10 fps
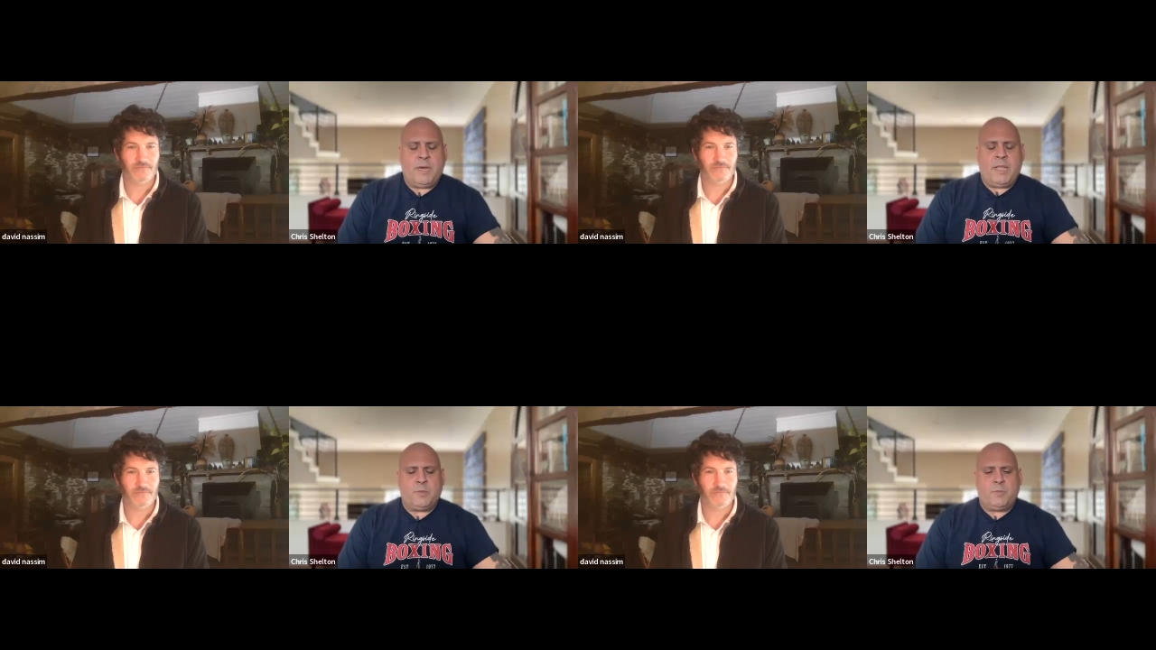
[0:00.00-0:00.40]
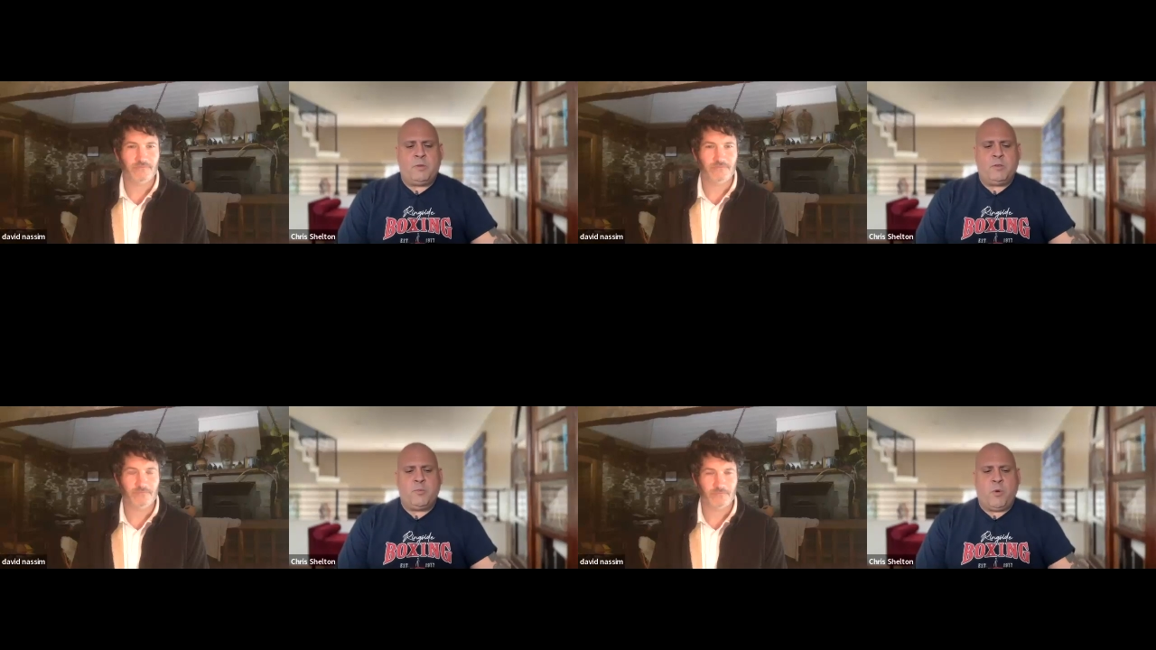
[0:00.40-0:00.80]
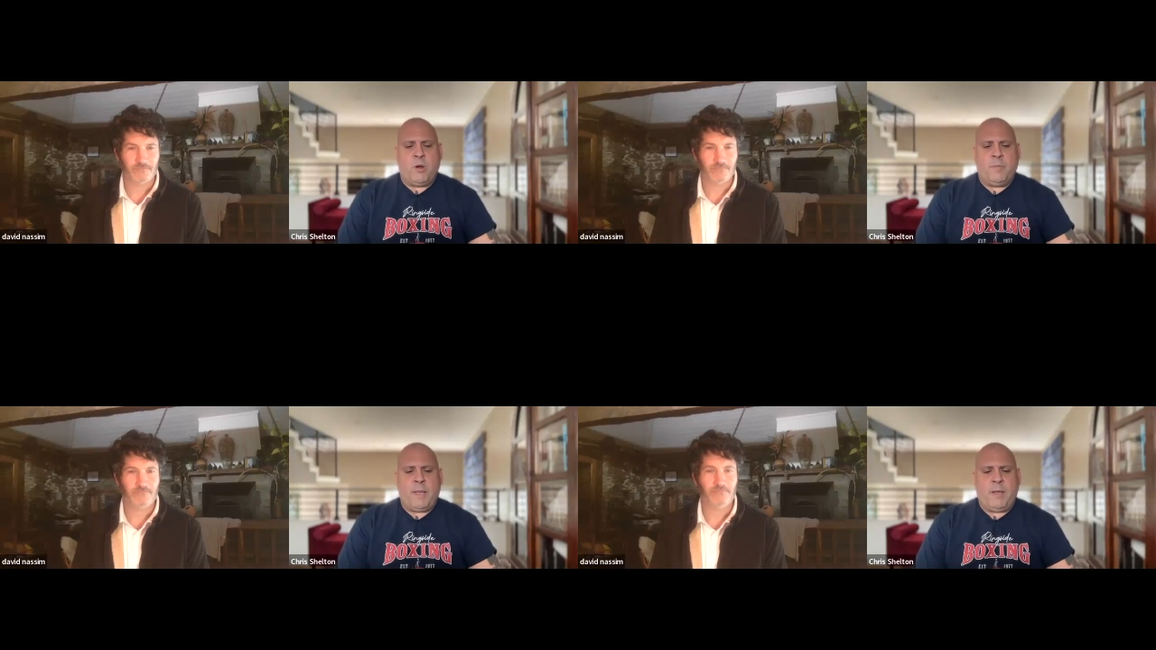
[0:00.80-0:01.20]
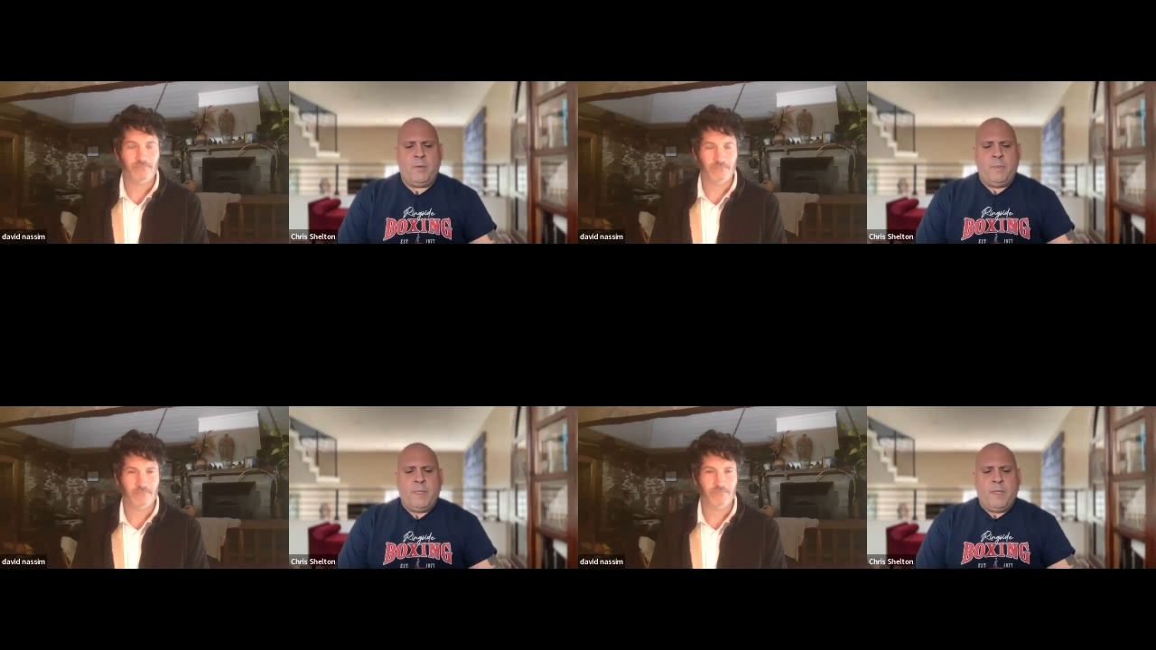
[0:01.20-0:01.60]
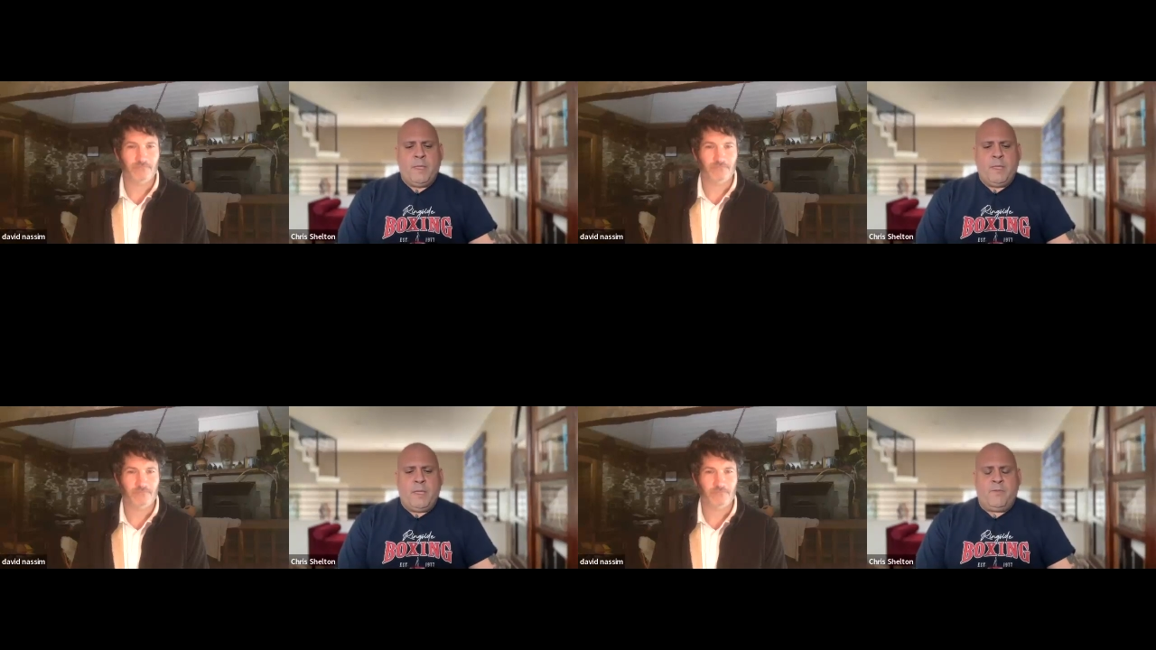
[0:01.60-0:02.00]
Speaker 1: else, but it was more about,
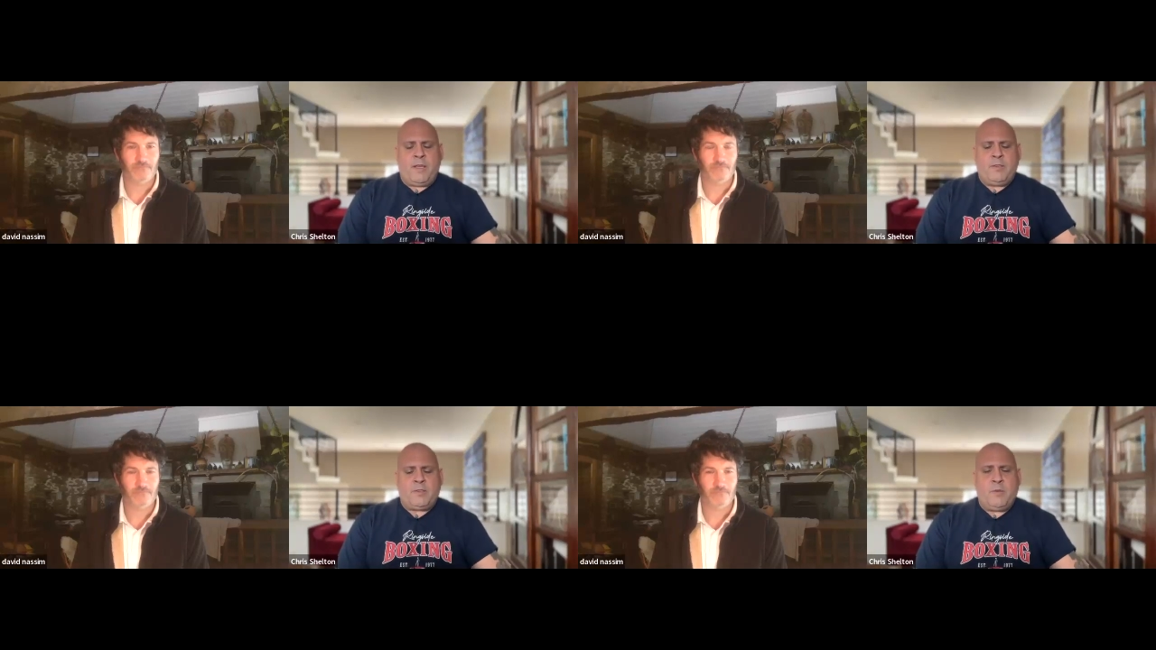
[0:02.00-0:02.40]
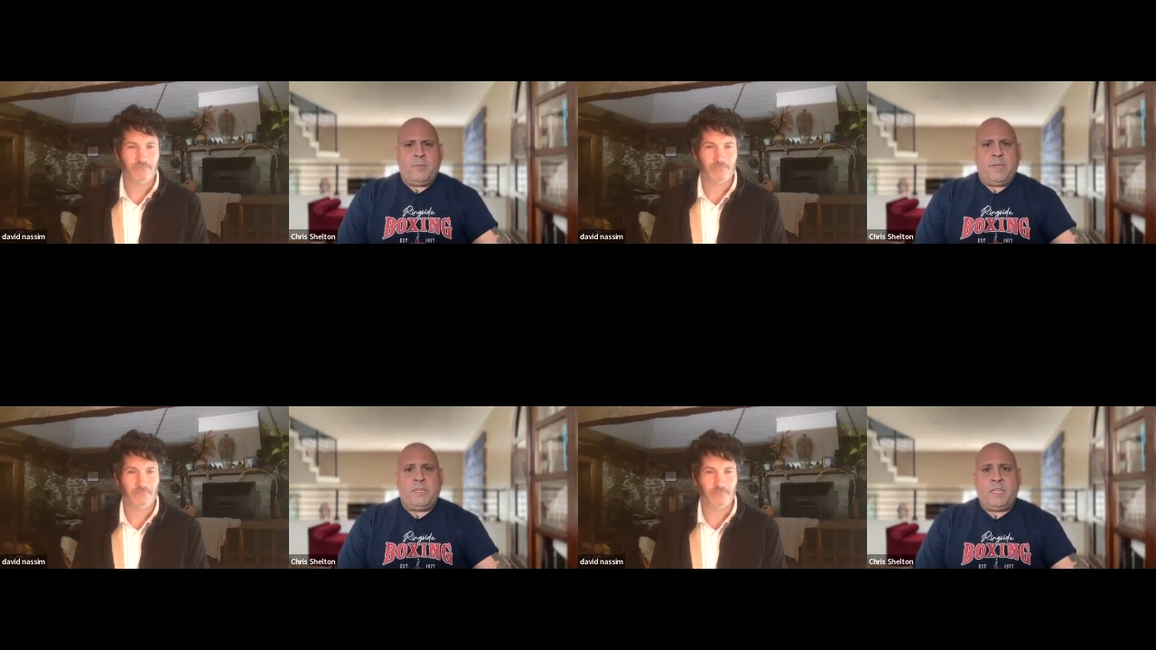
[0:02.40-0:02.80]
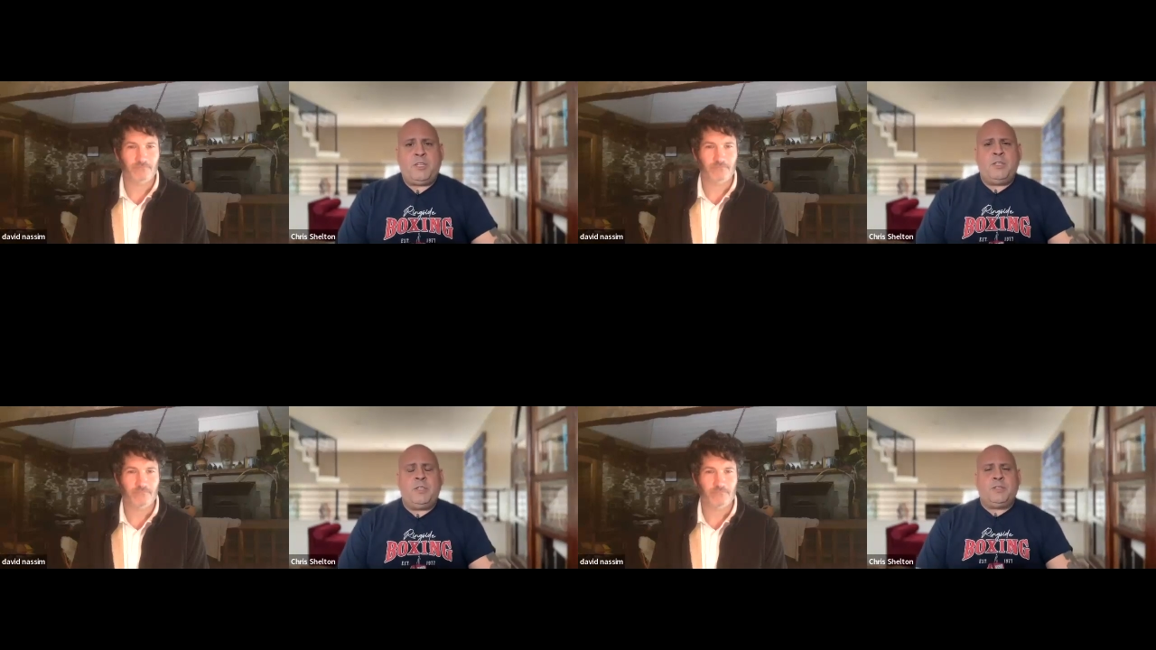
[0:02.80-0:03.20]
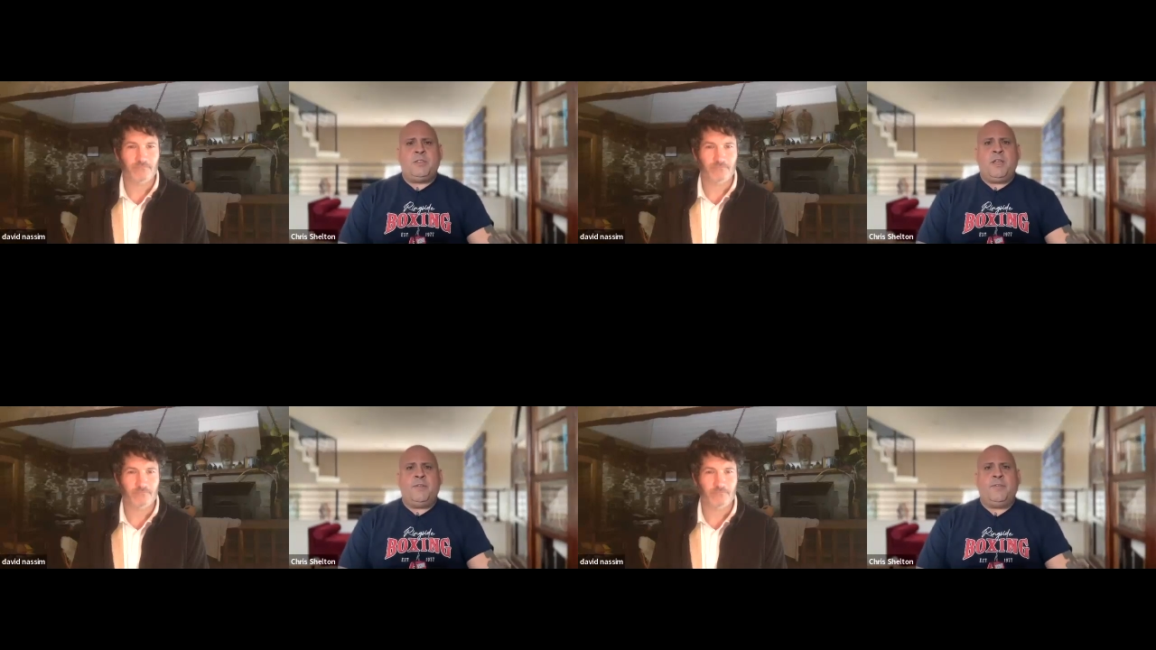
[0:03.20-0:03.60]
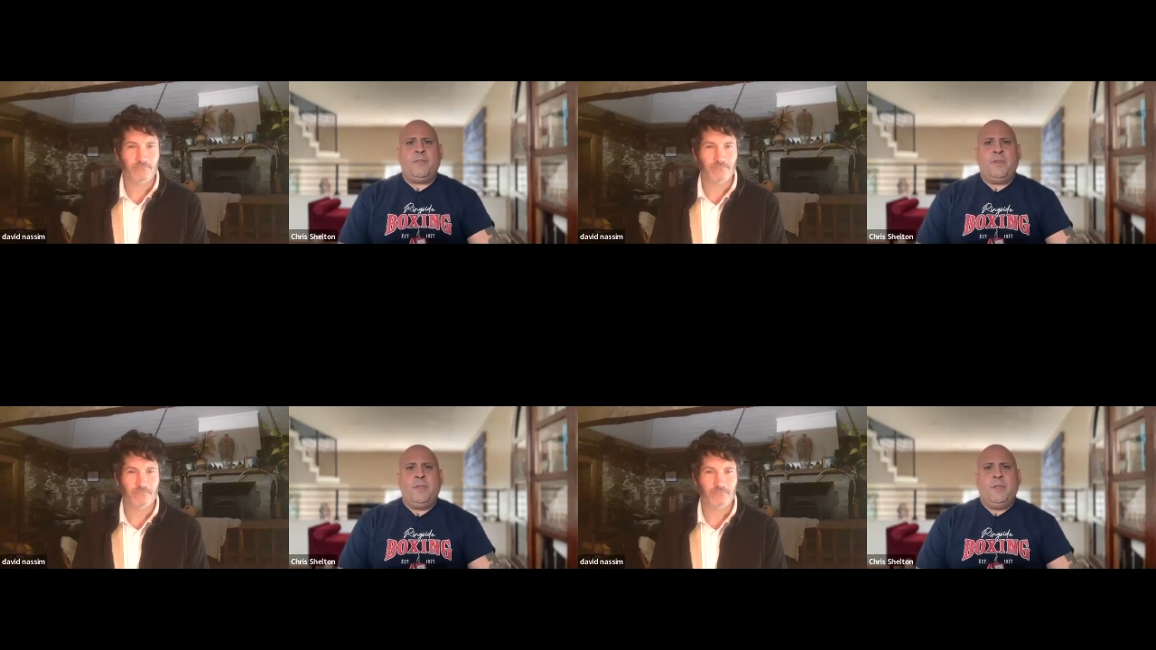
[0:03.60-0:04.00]
if I was going to be teaching this stuff,
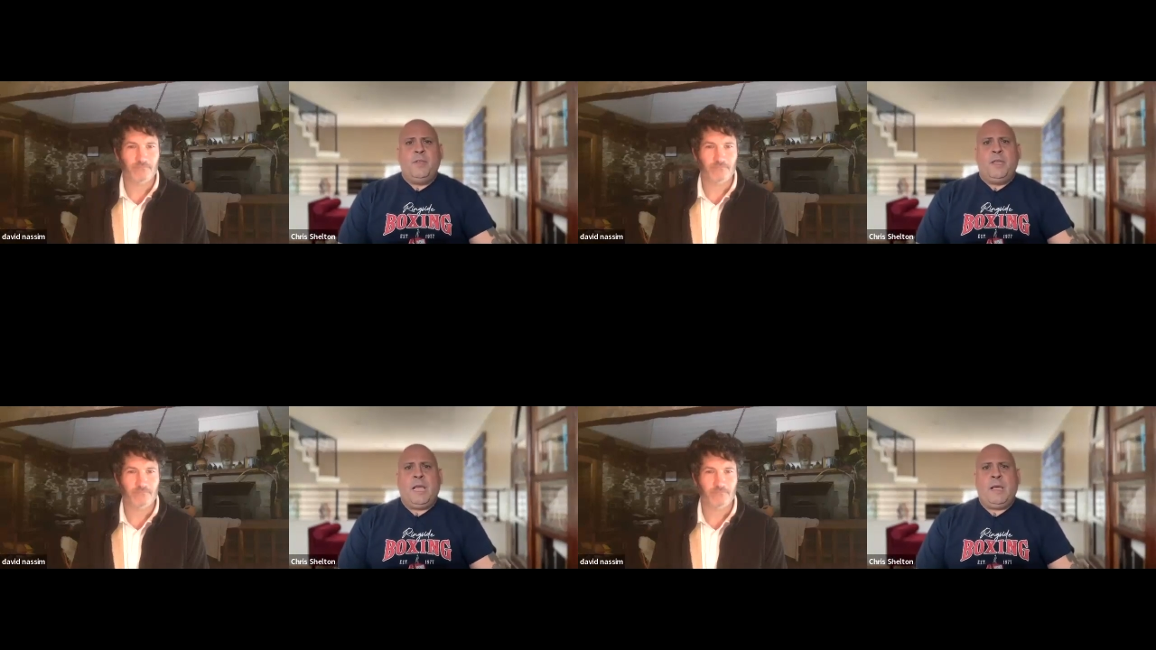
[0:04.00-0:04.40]
I